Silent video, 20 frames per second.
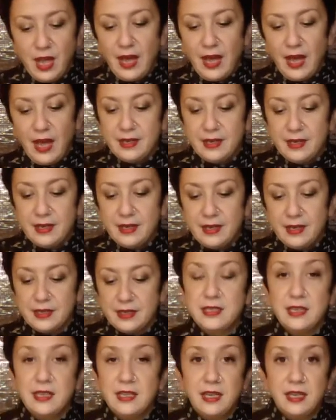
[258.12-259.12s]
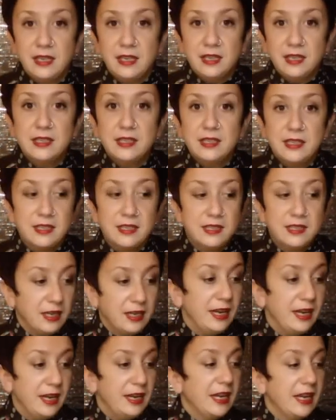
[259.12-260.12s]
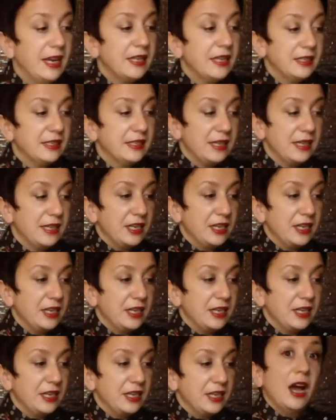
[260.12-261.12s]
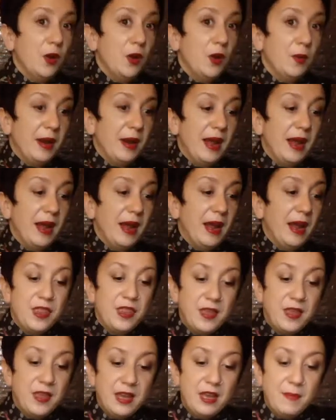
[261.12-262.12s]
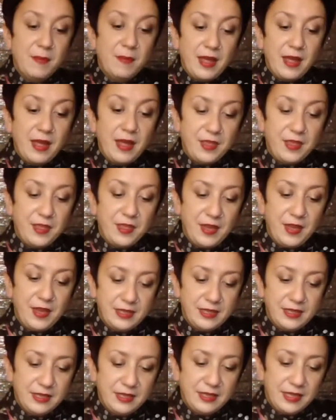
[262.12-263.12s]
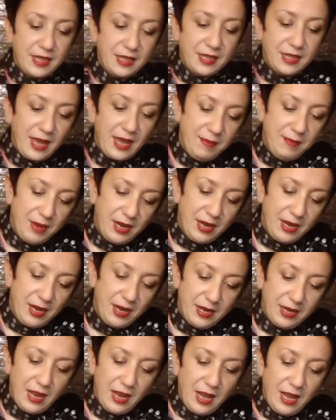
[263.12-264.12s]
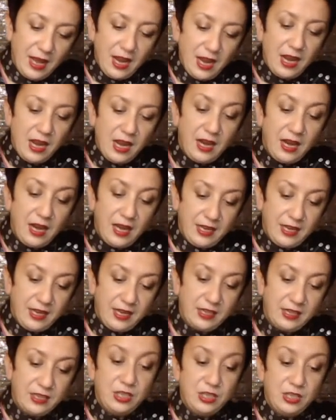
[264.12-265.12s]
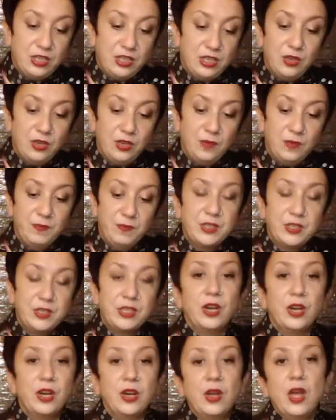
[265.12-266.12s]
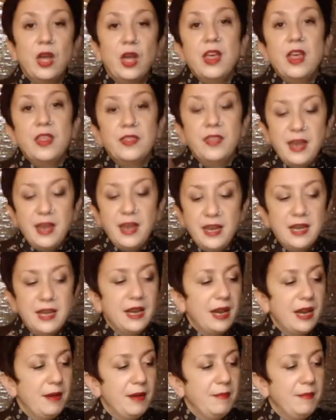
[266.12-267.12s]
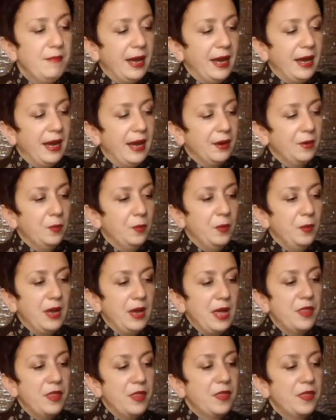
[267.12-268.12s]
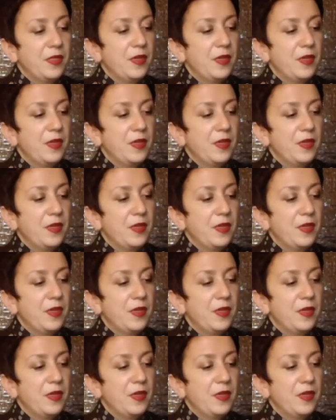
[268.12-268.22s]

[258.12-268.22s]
and start designing and sketching at home, and having a think about the things that they might like to do. So they can come back with